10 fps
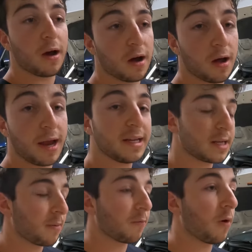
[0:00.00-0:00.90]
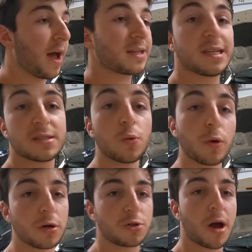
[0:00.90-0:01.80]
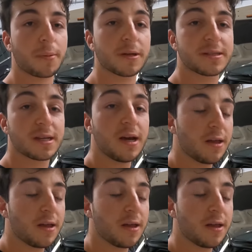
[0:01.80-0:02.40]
any type of excess oil droplets